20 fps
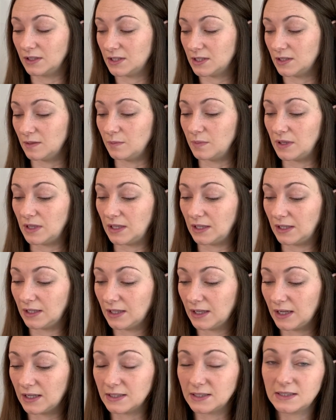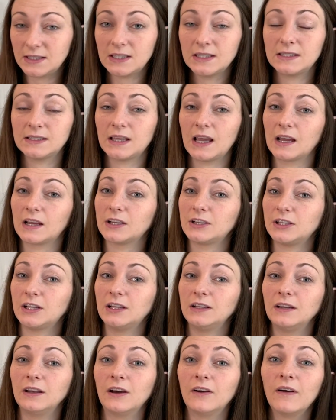to be a C-section,
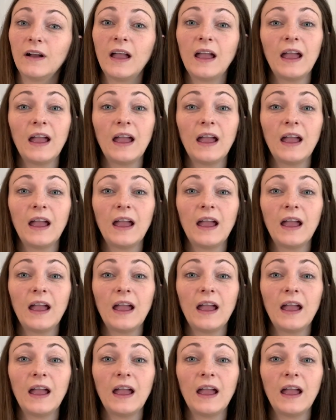you know,